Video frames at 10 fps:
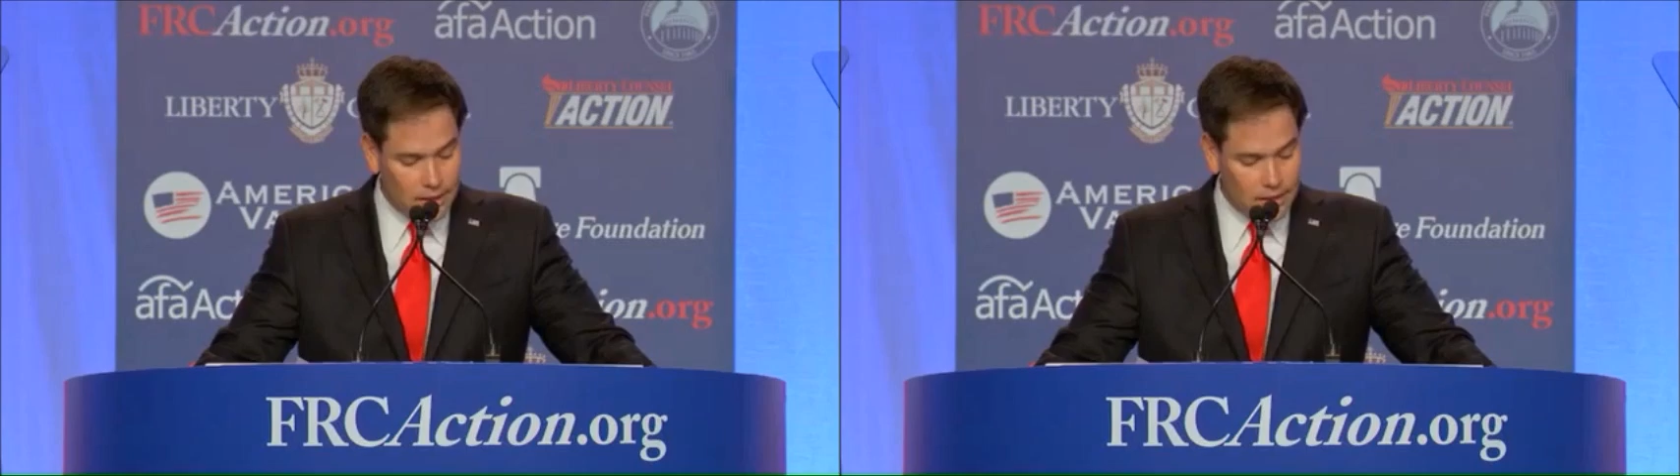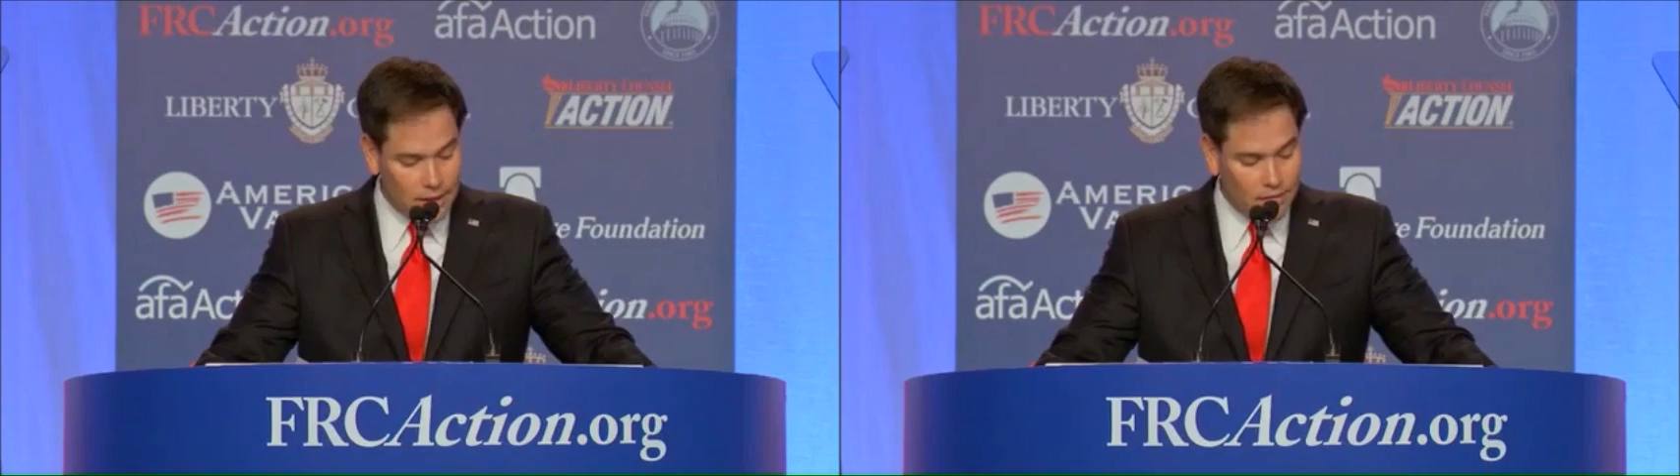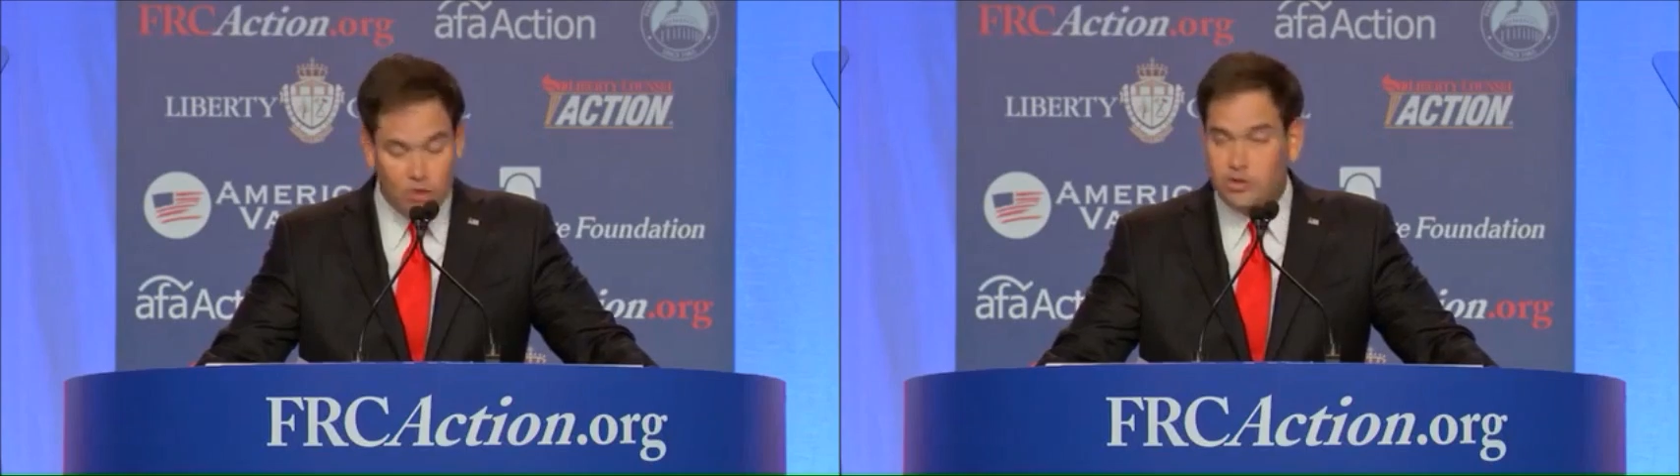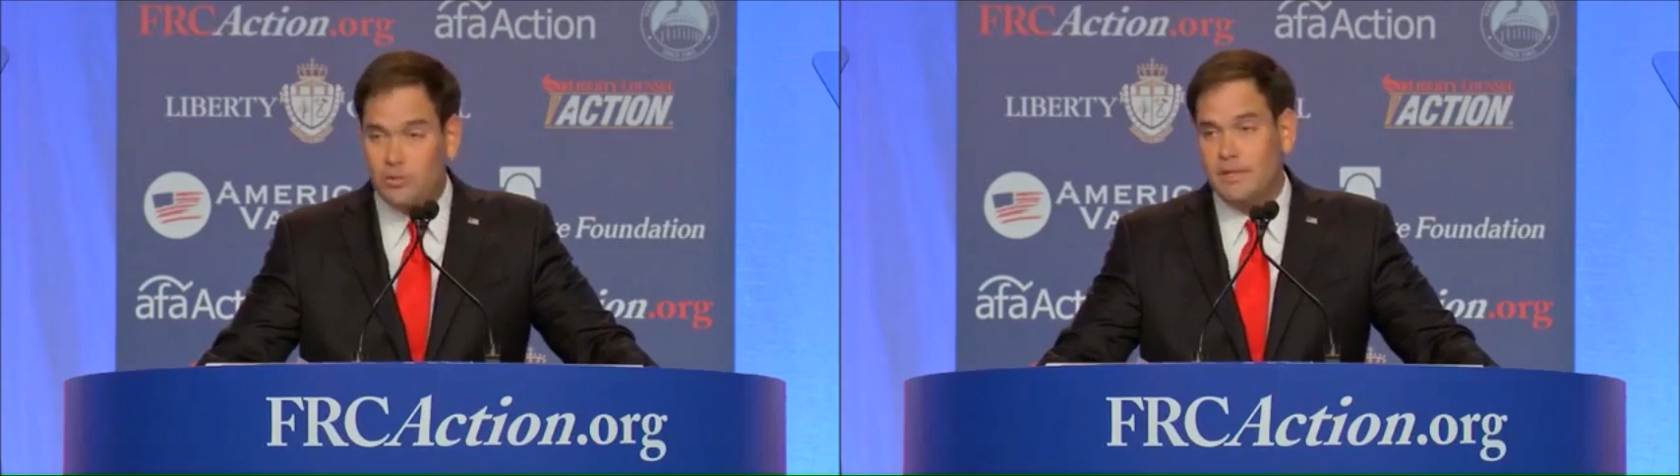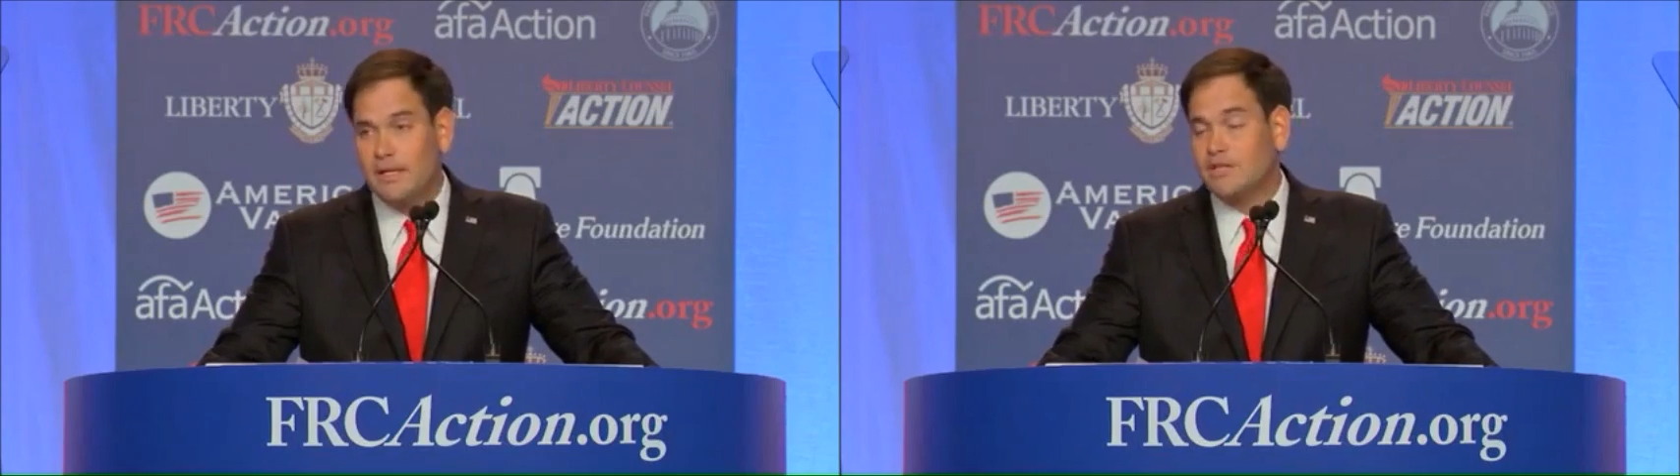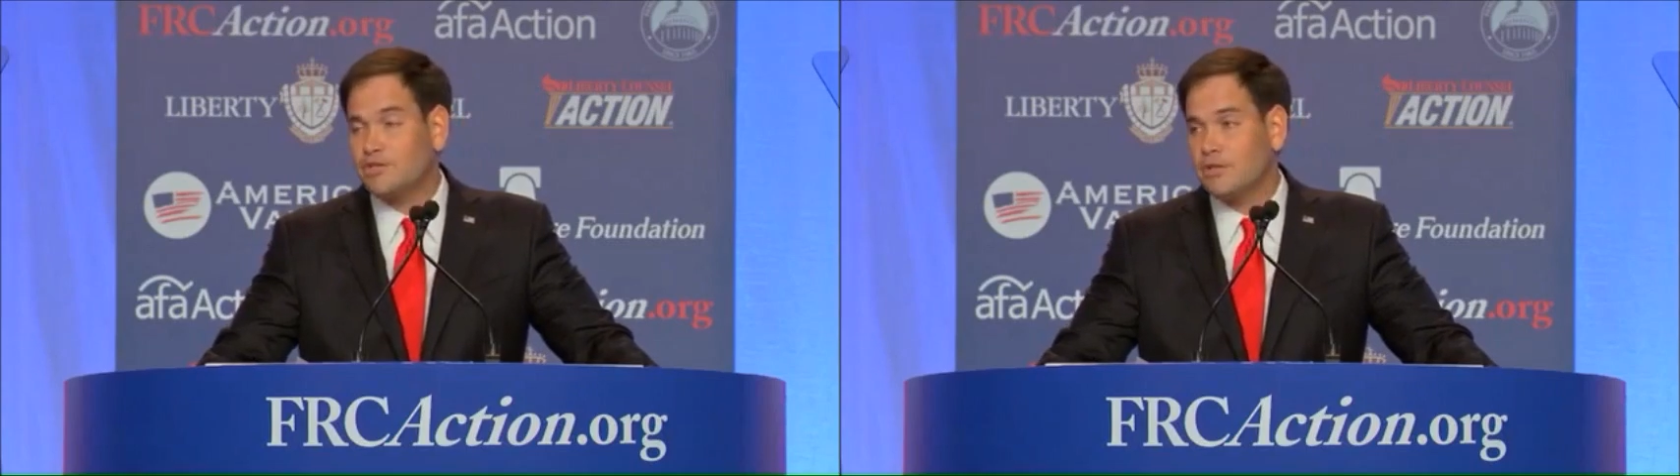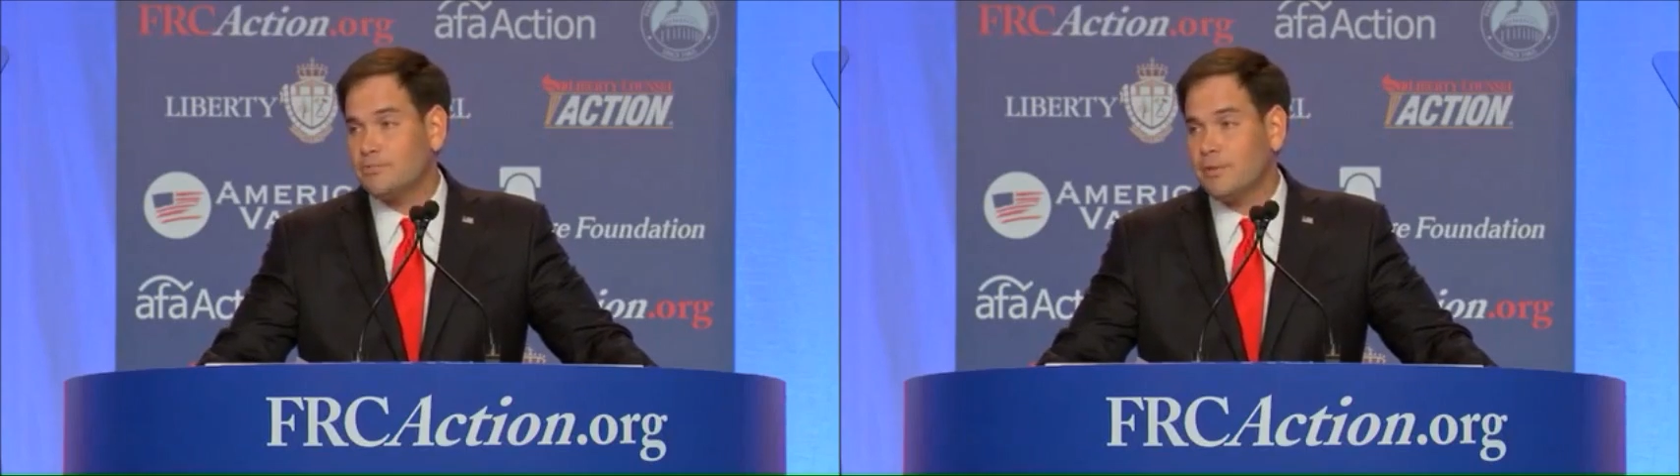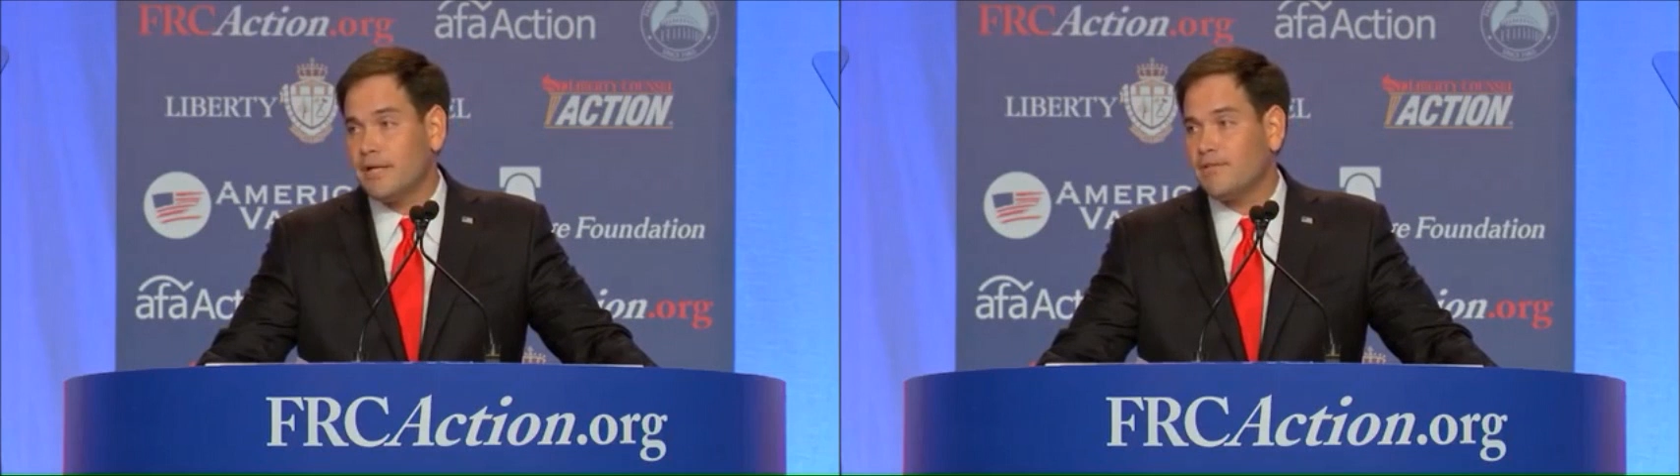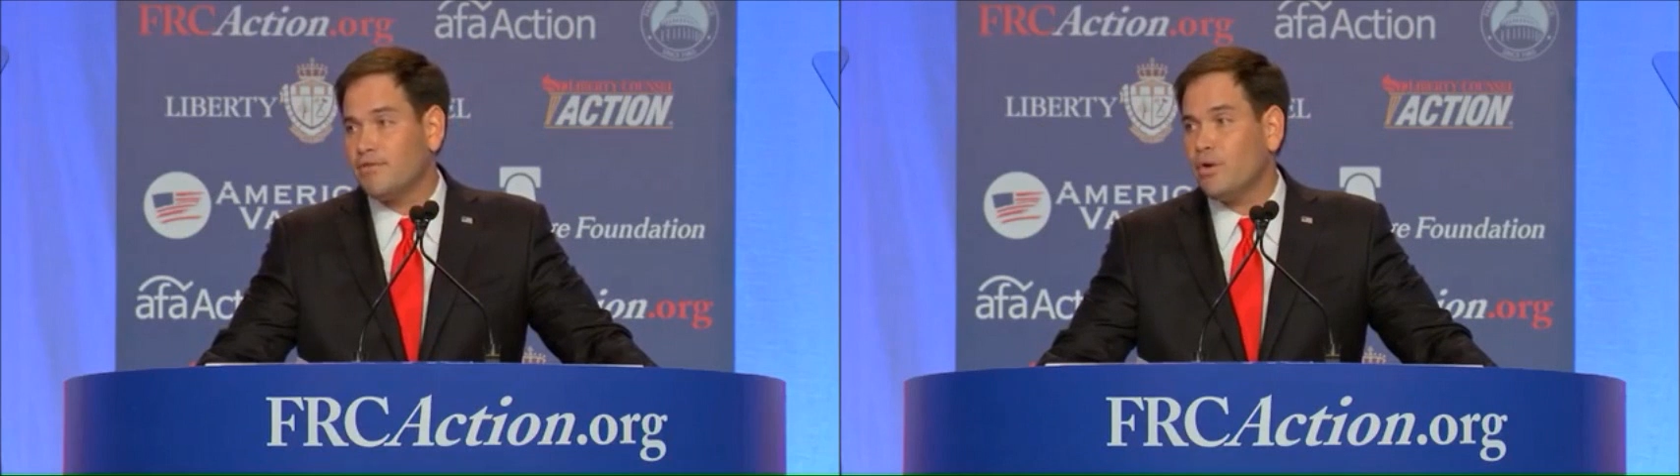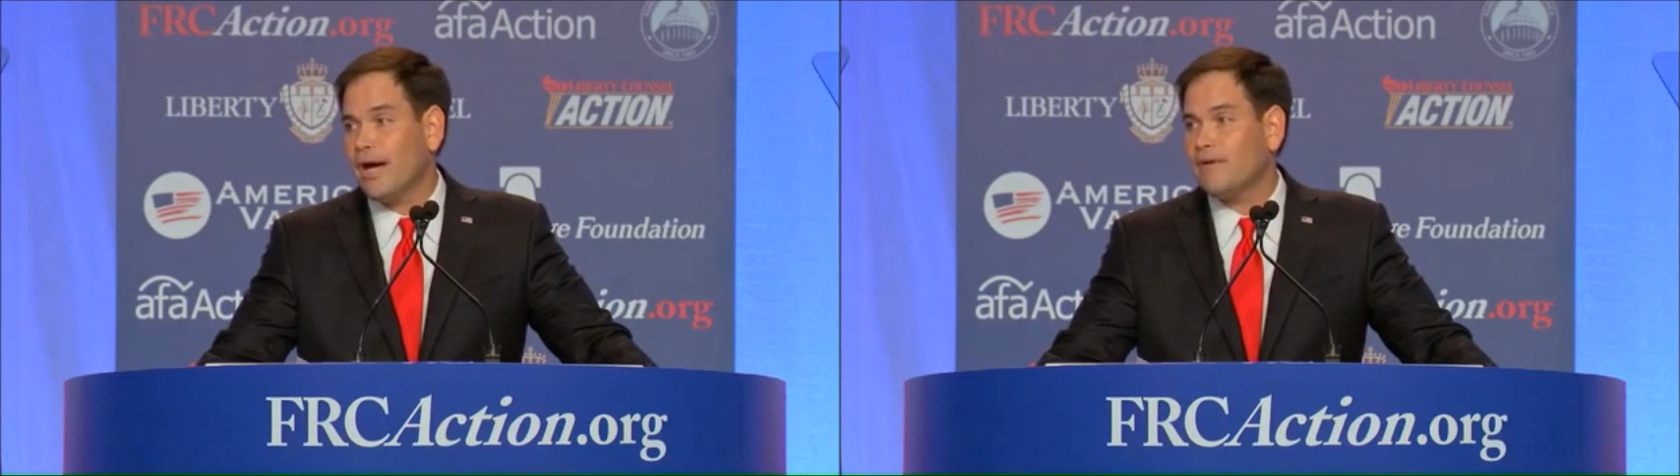And I've also been lectured, as many of
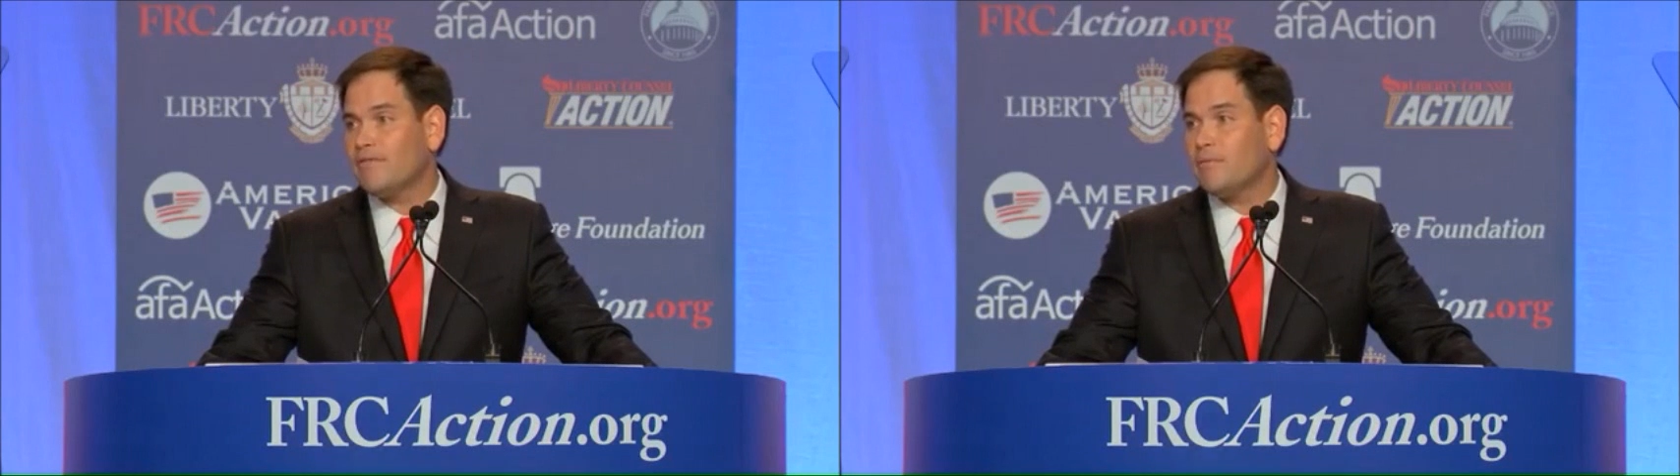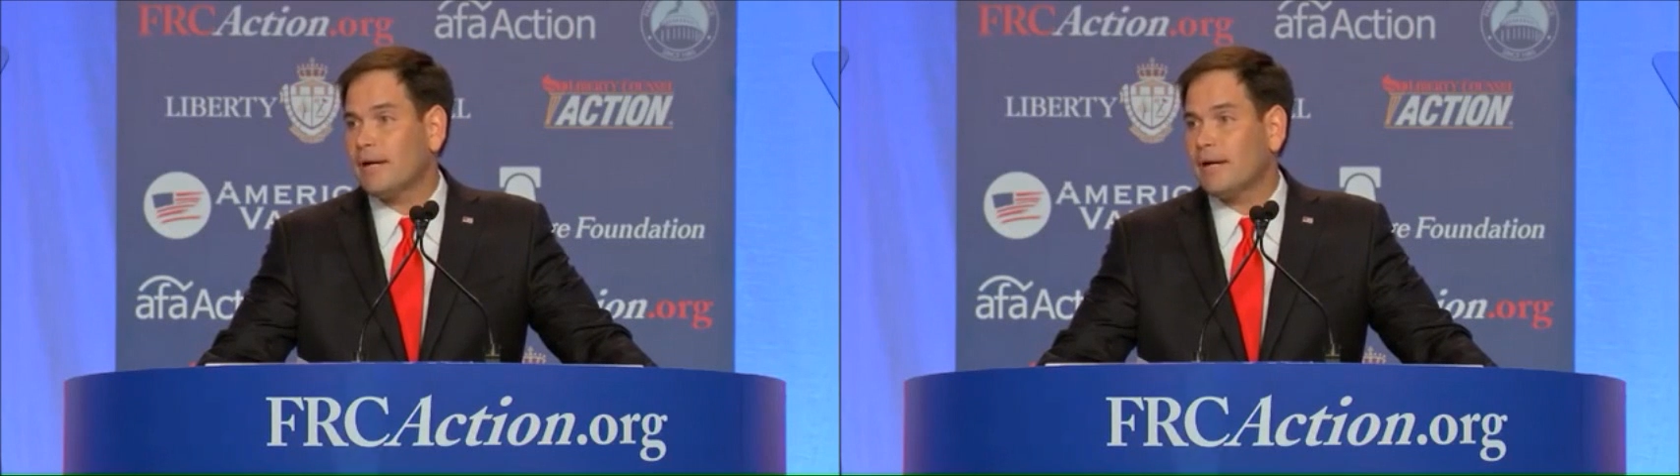you have,